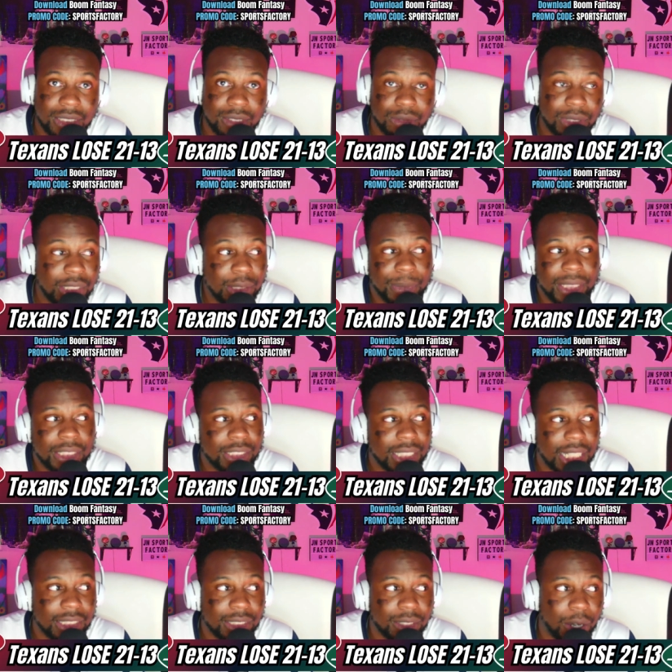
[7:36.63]
We're going to beat the
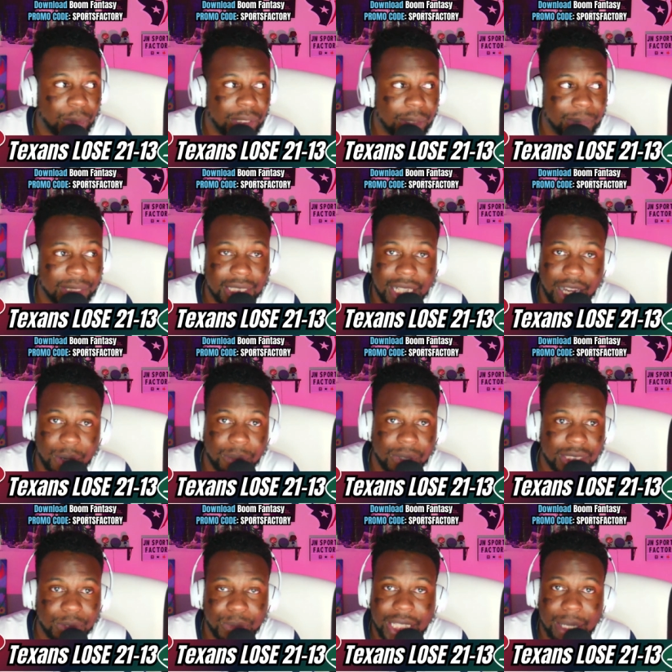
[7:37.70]
Jets. Are we going to beat the
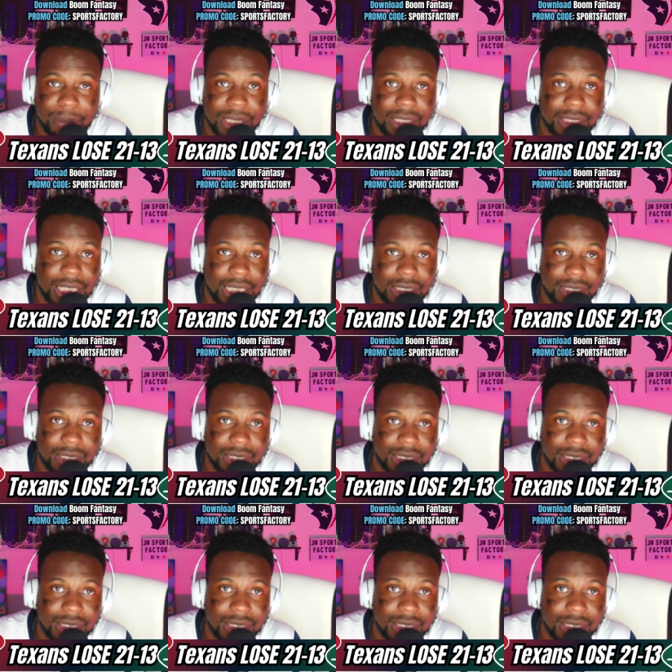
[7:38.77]
Cowboys if we can't beat the Jets?